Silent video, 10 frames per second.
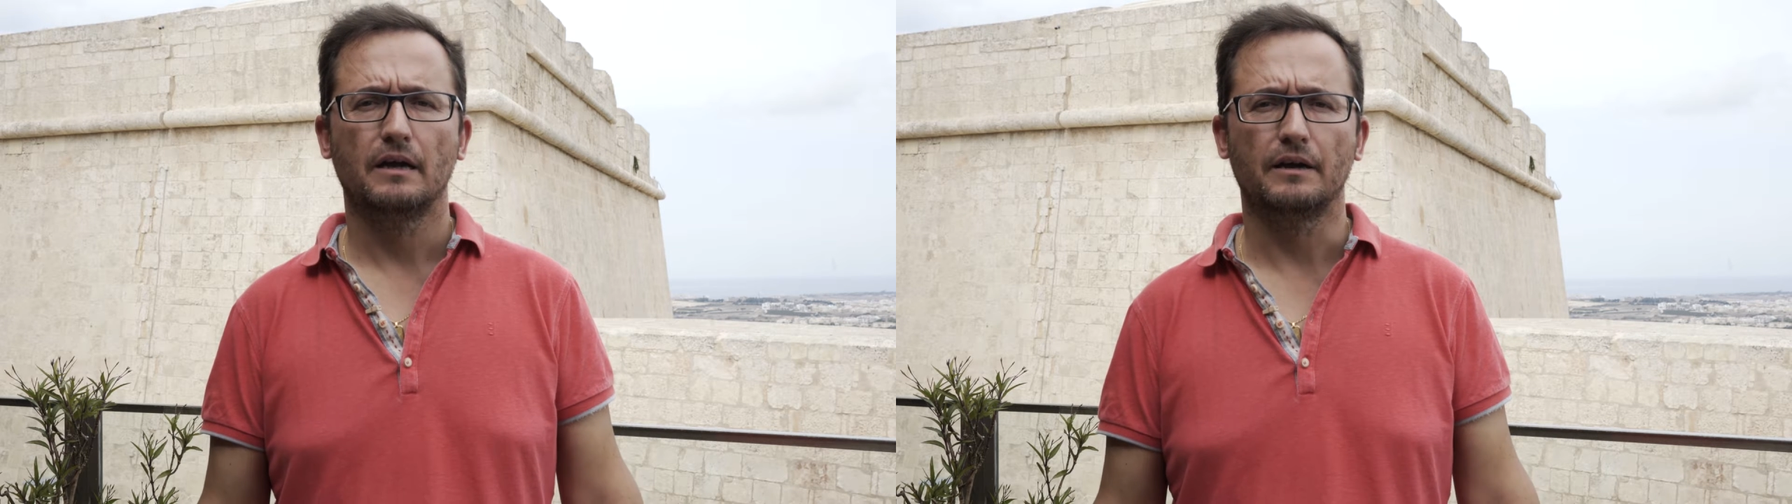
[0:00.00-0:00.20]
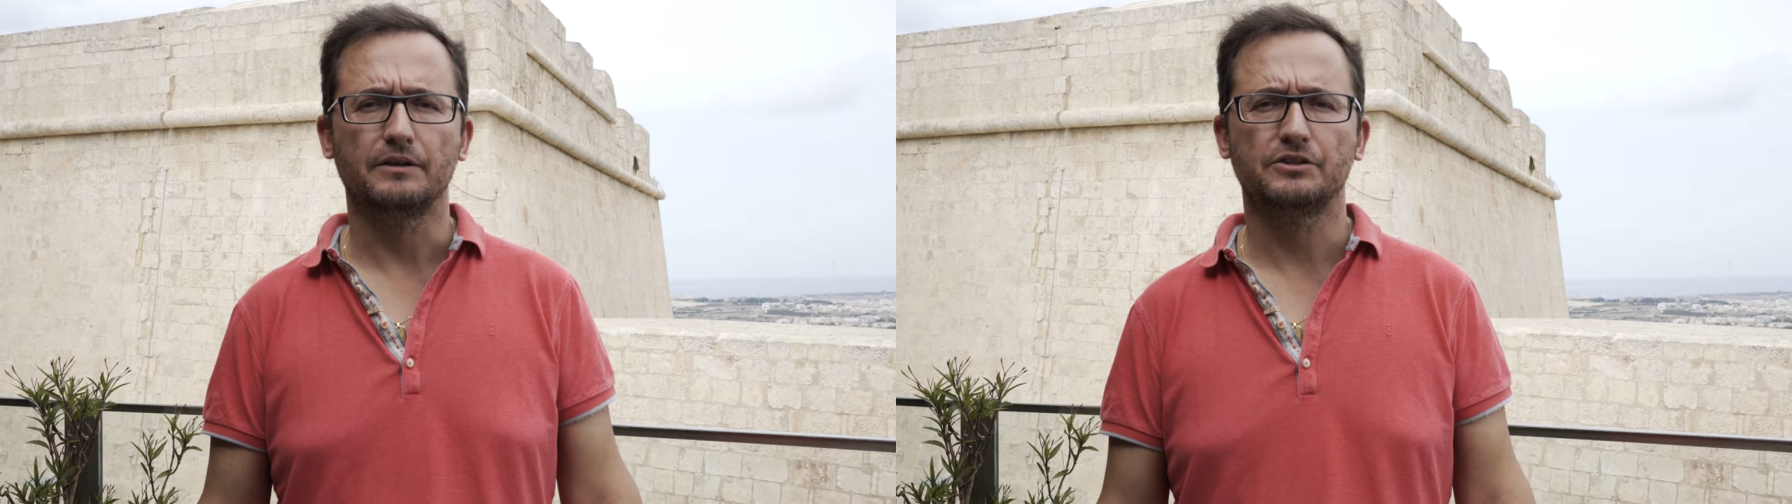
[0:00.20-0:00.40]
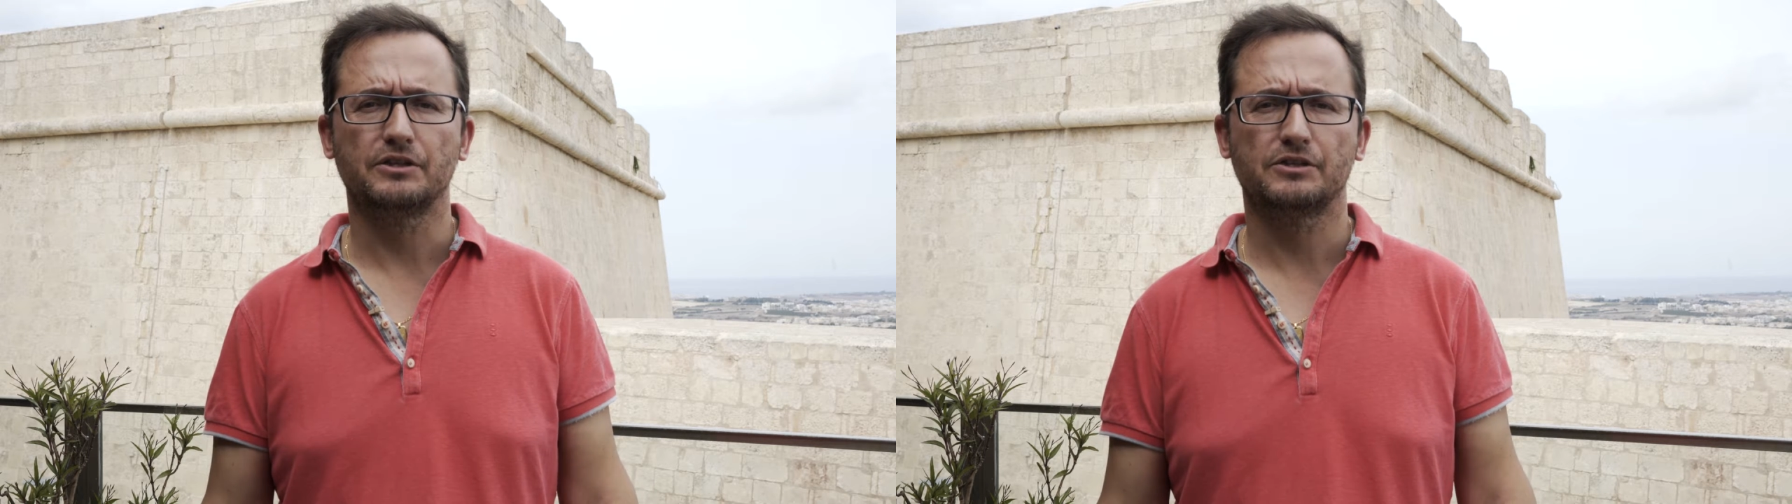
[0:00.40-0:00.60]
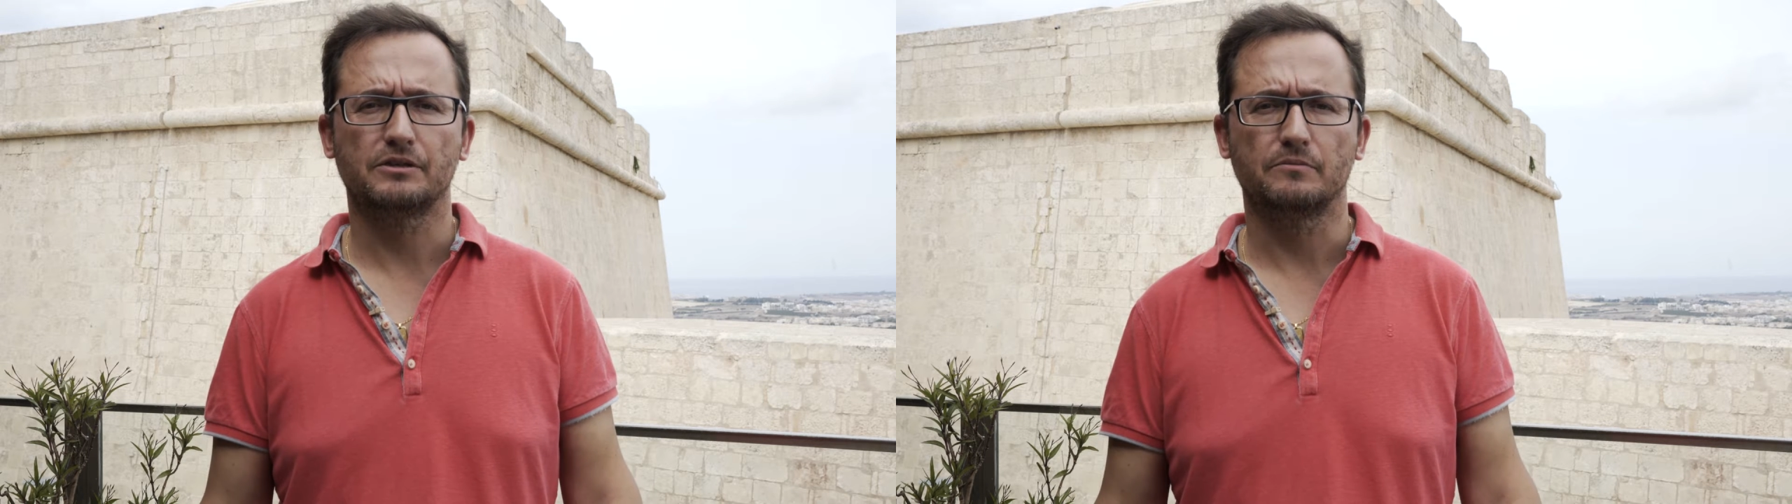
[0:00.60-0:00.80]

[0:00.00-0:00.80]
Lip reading: Heritage